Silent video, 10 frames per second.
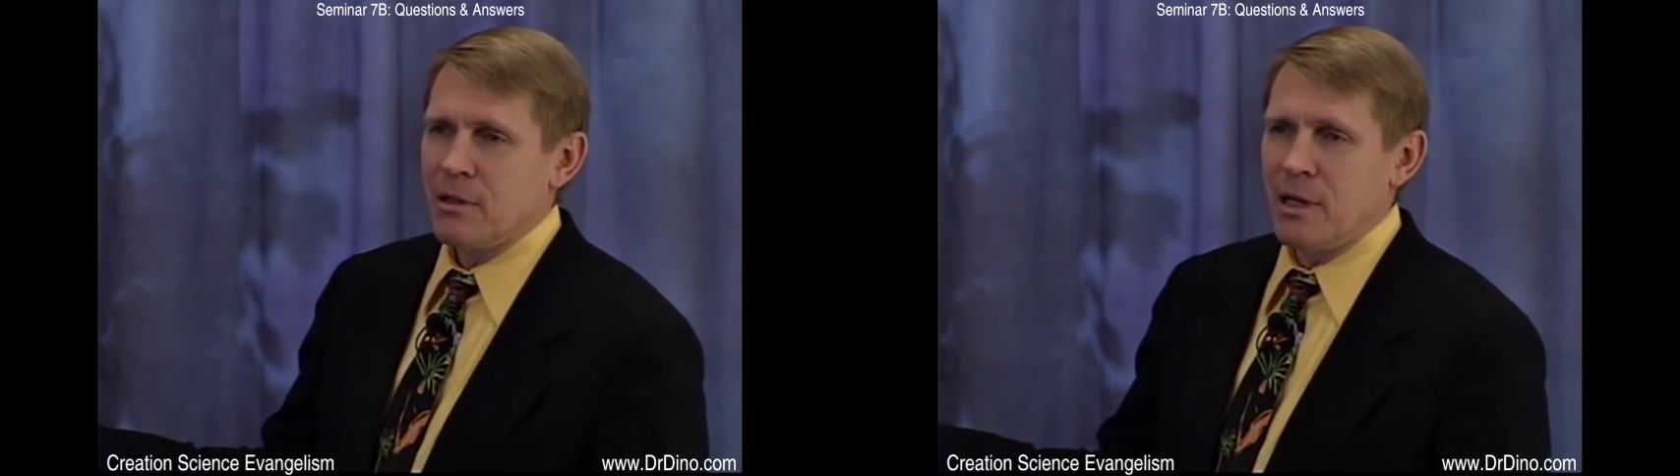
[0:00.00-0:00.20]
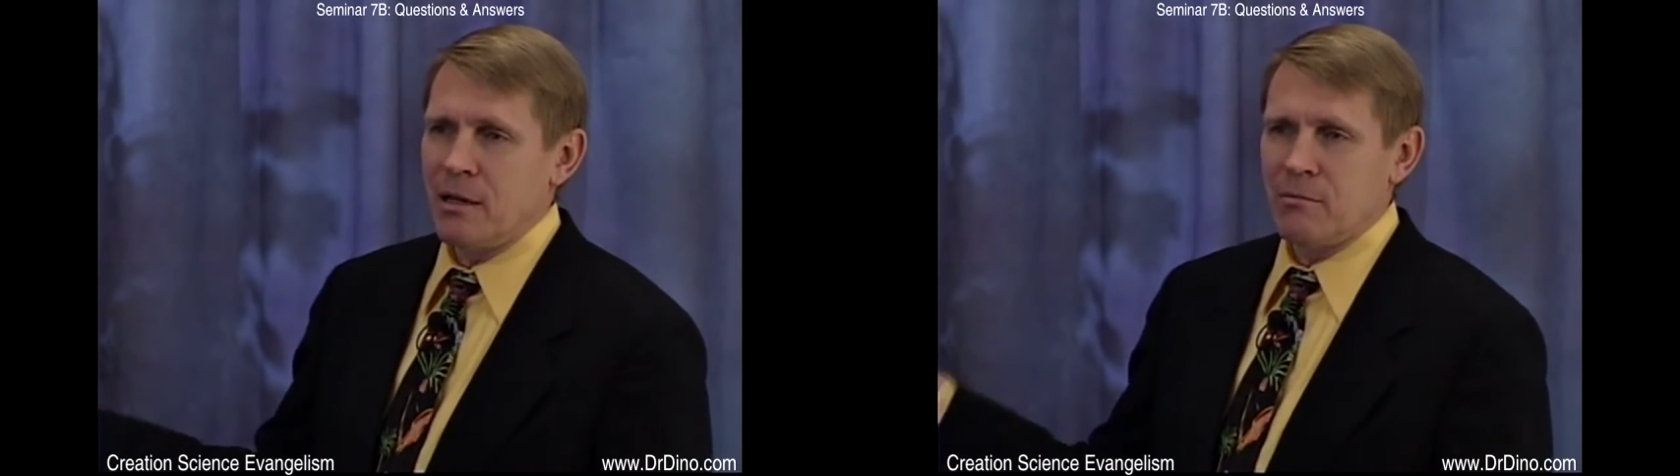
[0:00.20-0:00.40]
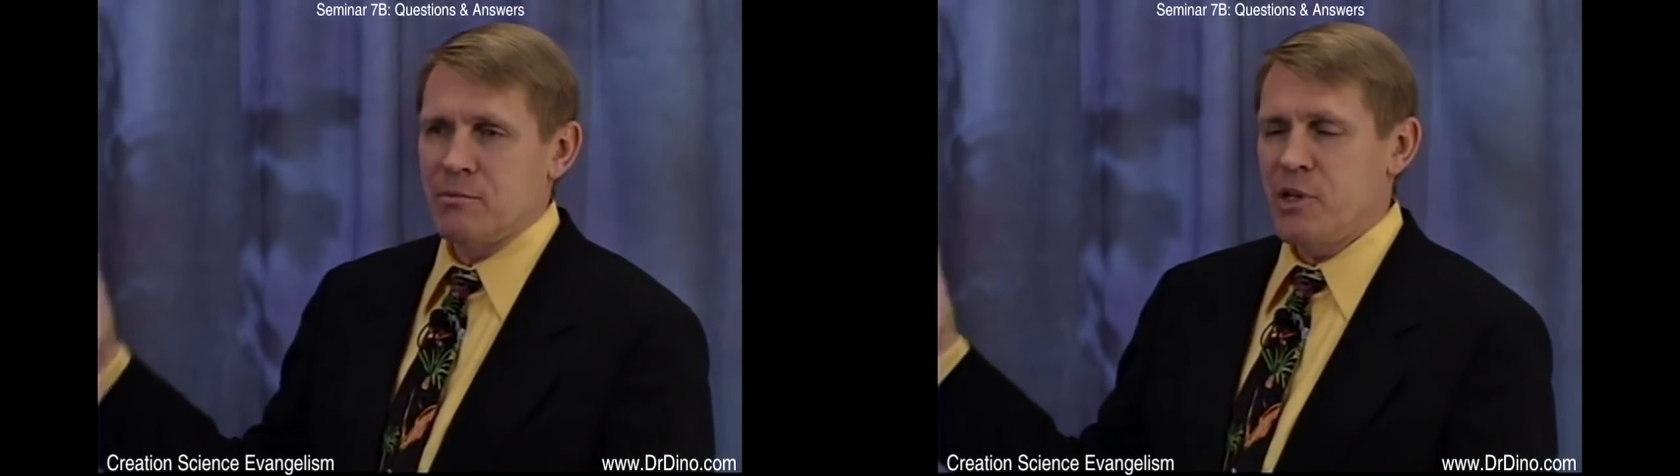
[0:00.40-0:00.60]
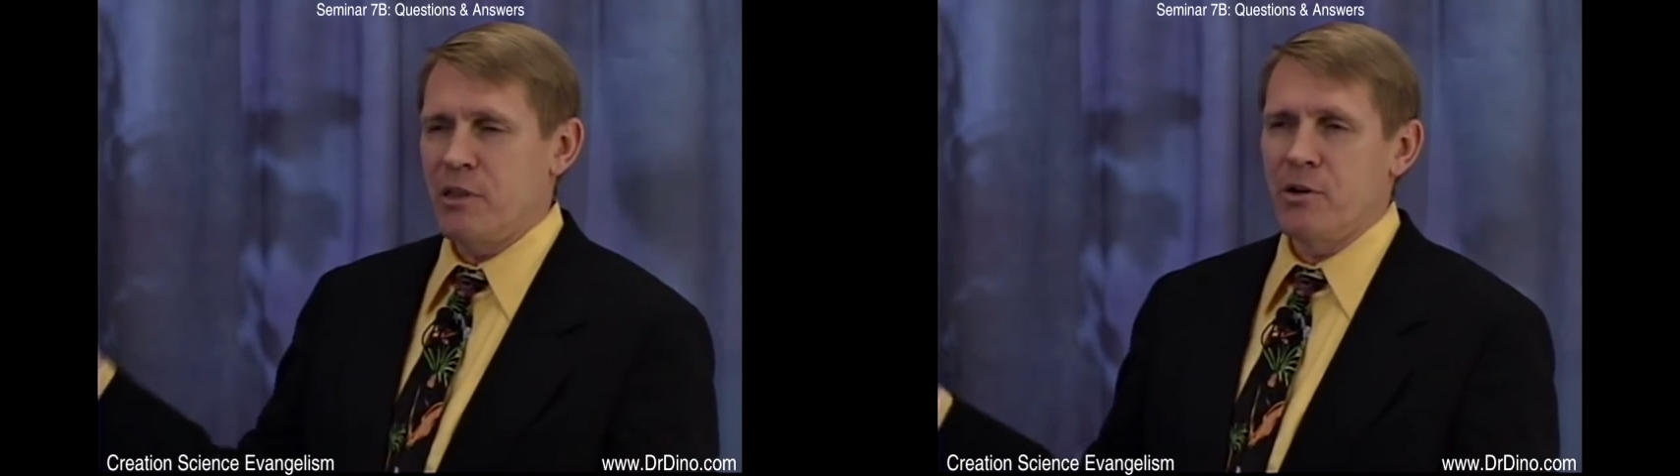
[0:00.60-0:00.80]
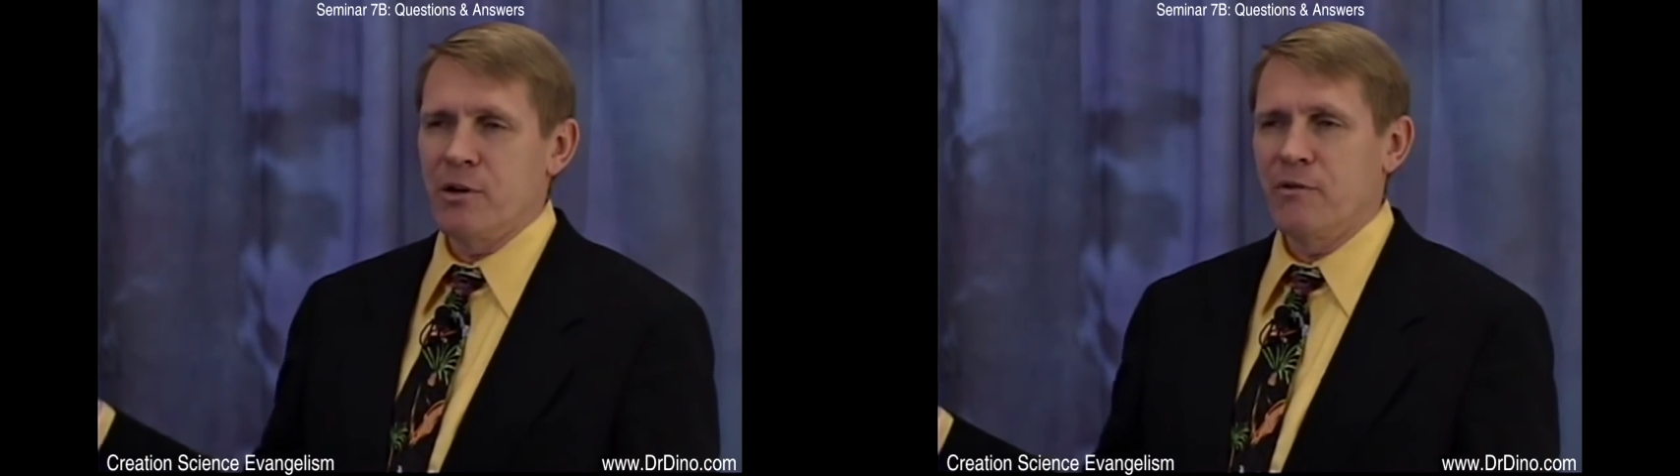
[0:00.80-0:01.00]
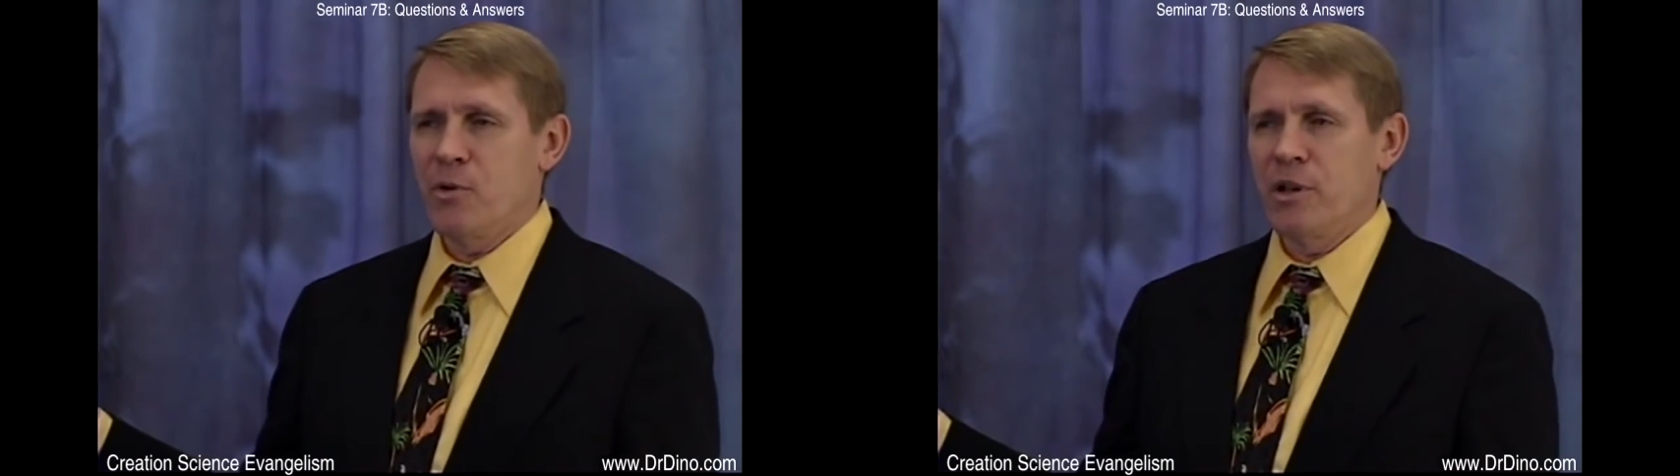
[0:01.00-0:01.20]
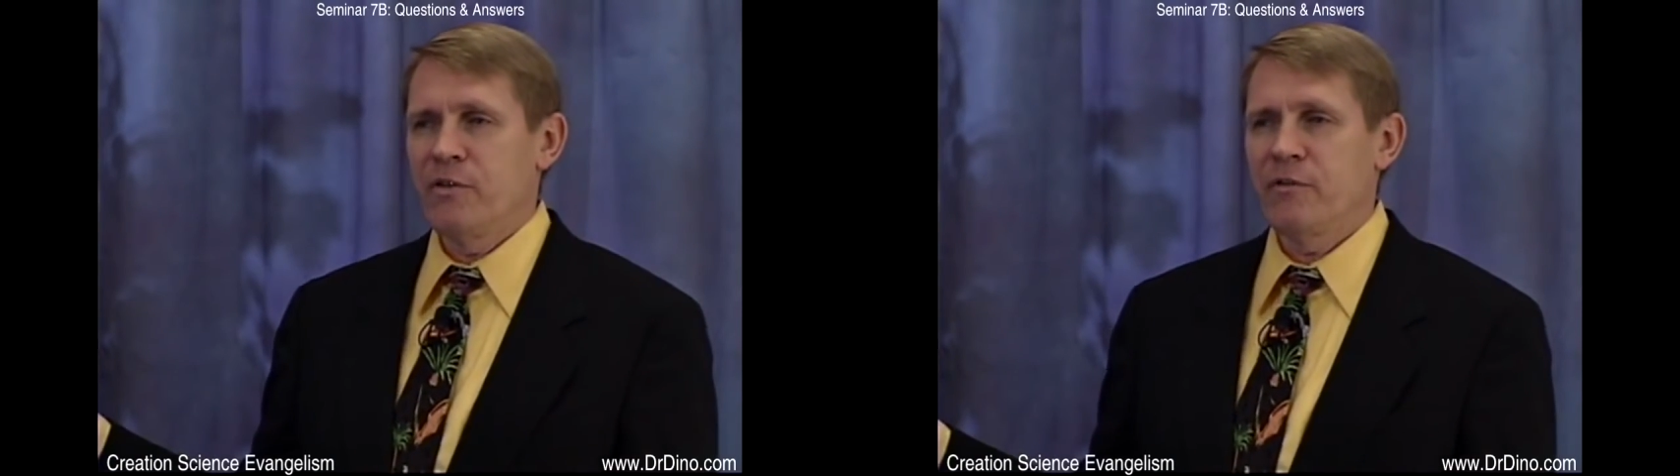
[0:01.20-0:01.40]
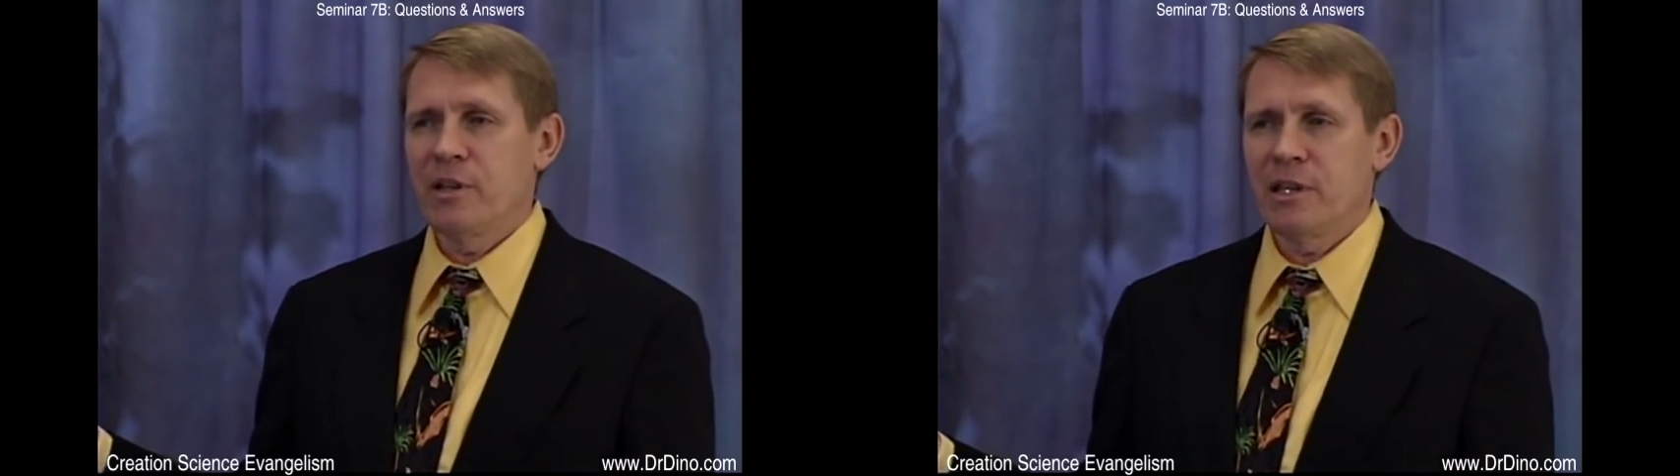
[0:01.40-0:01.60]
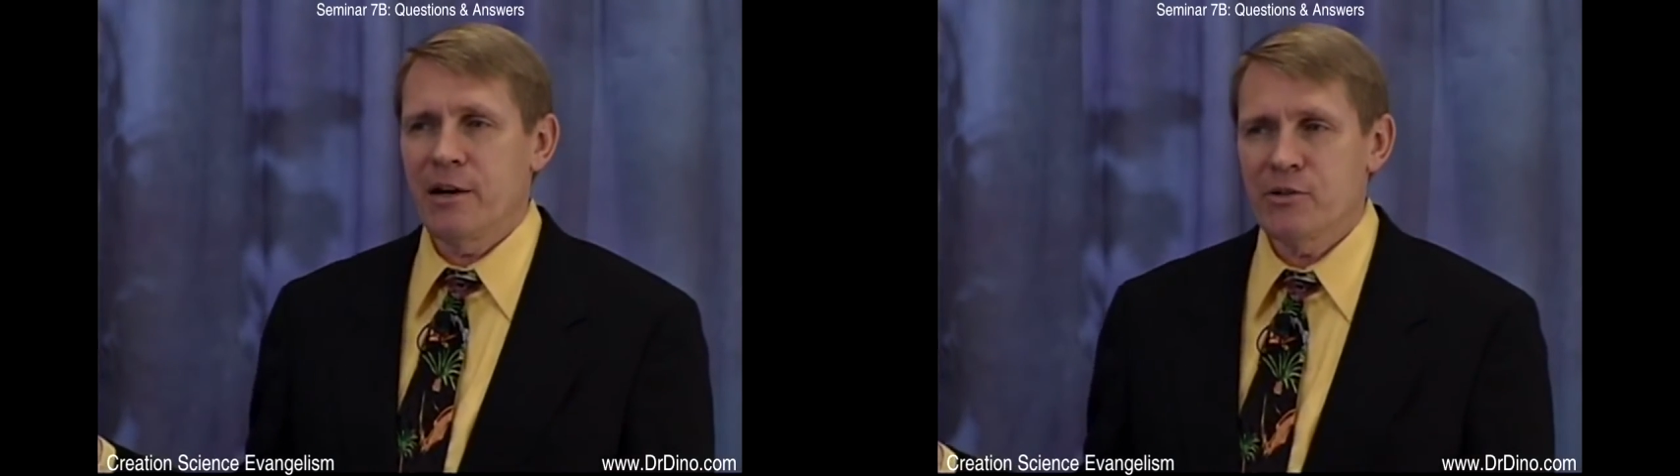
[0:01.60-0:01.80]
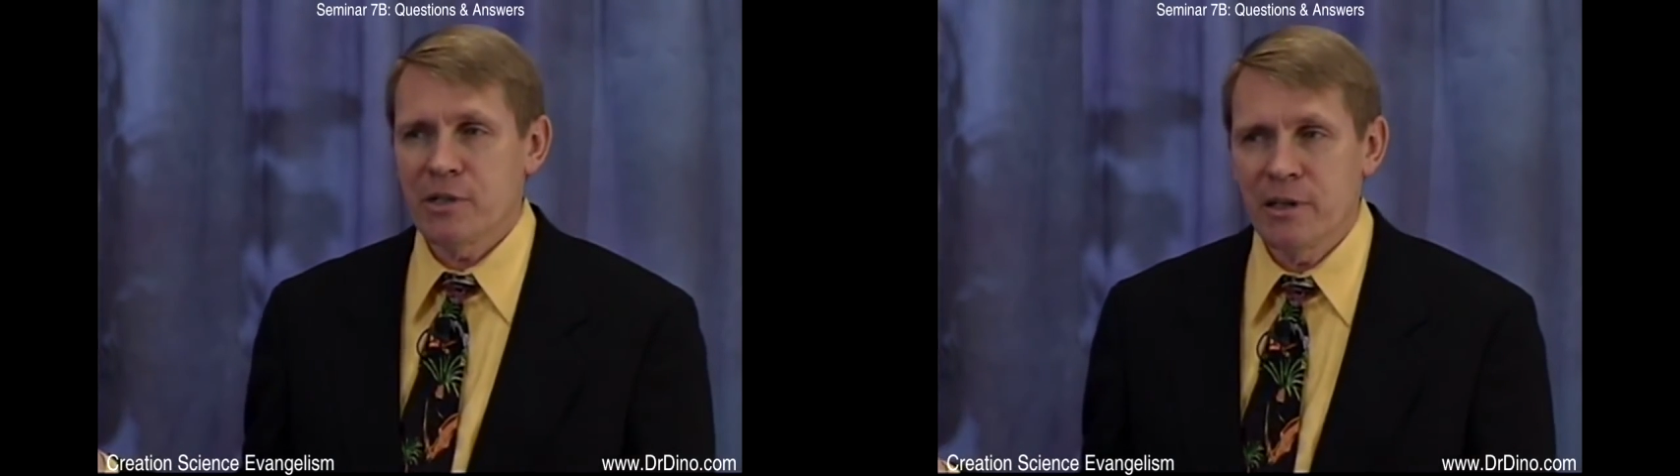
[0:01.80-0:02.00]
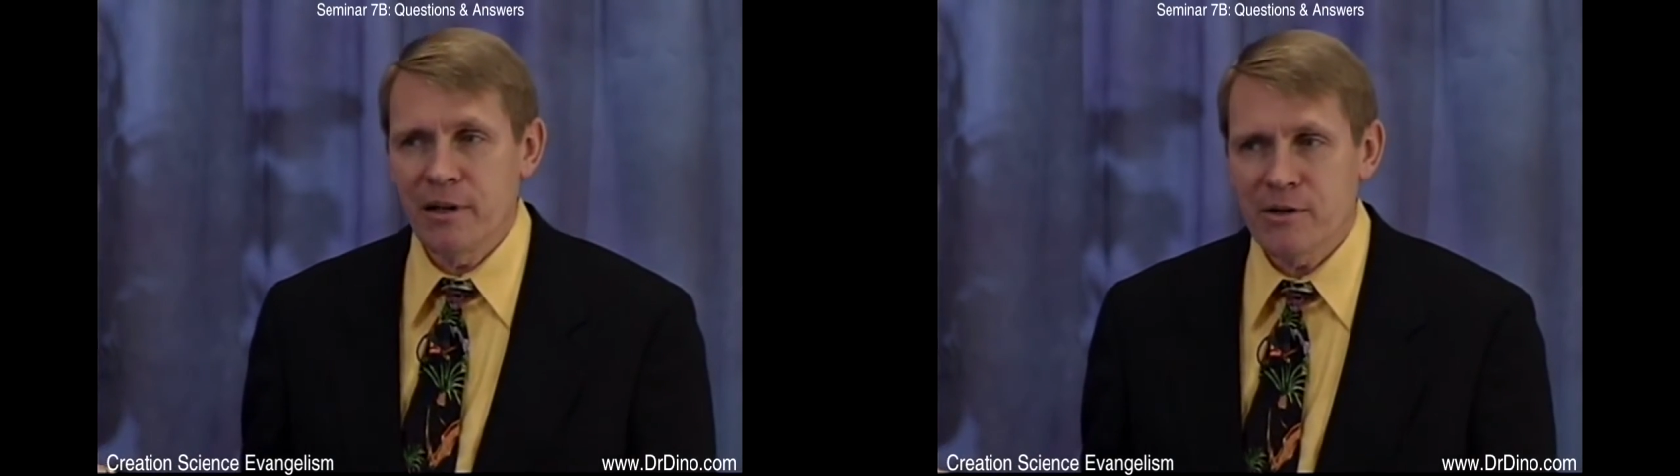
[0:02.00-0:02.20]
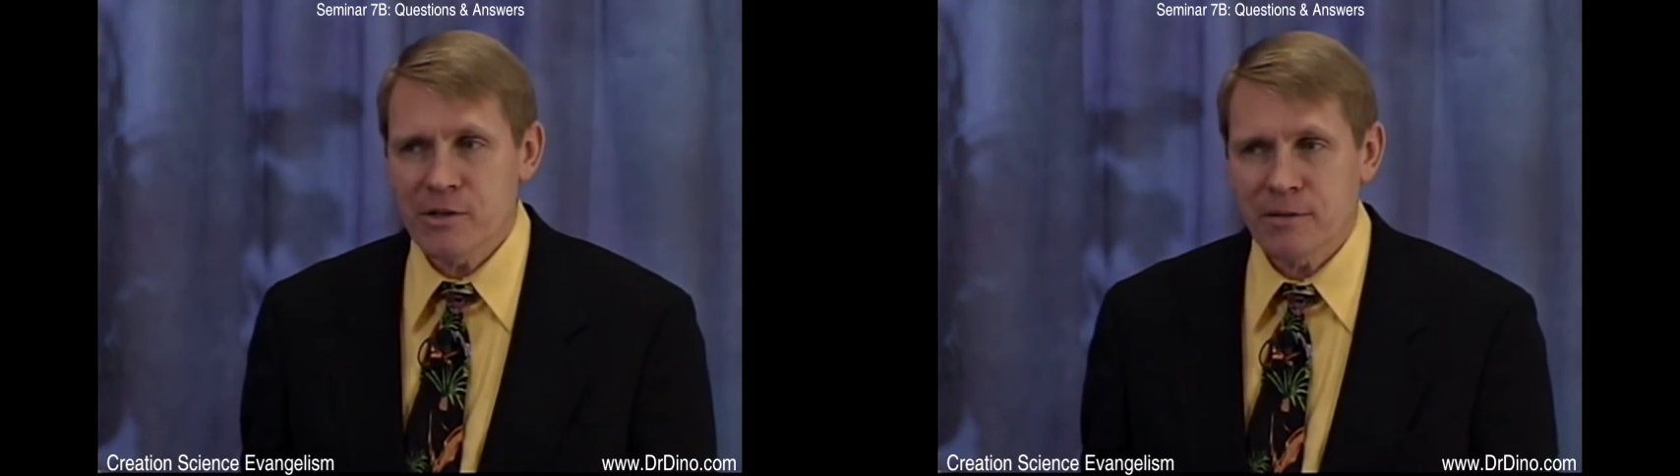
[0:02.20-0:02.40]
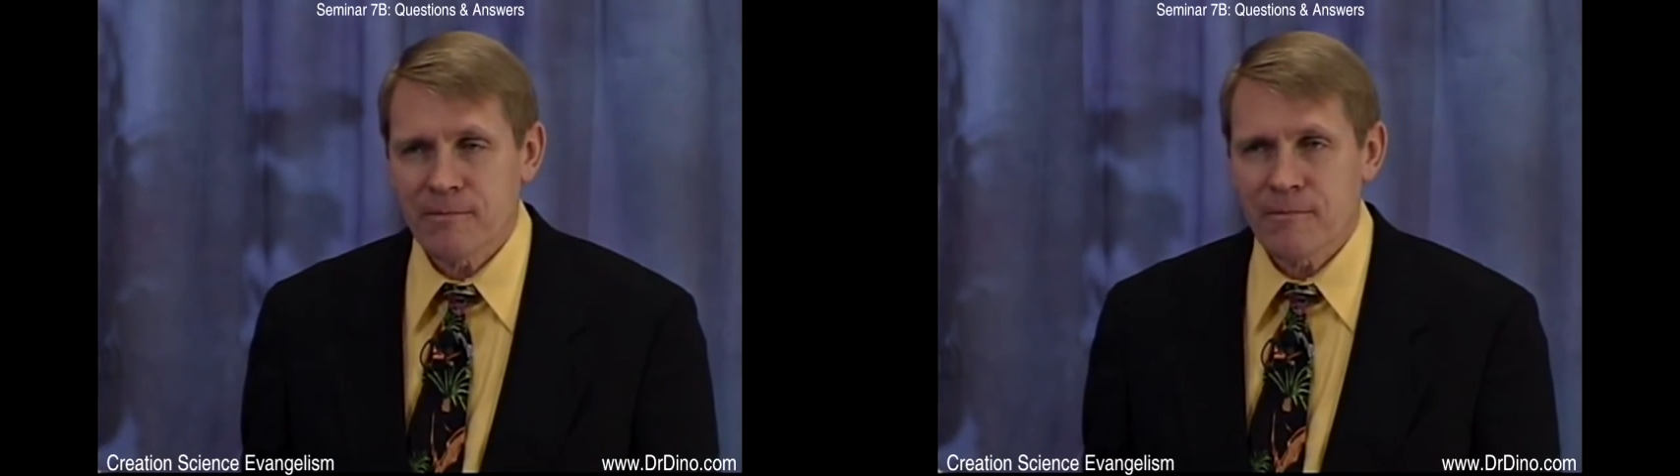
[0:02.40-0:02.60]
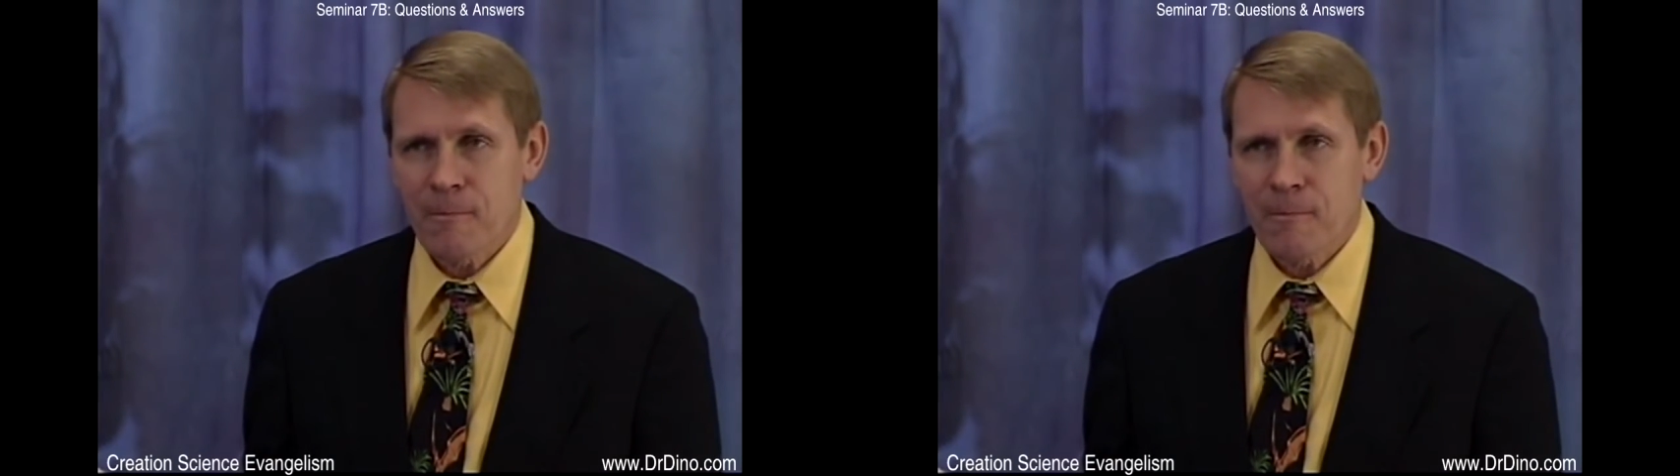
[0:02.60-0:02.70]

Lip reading: in, say, 30, 40, 50,000 years,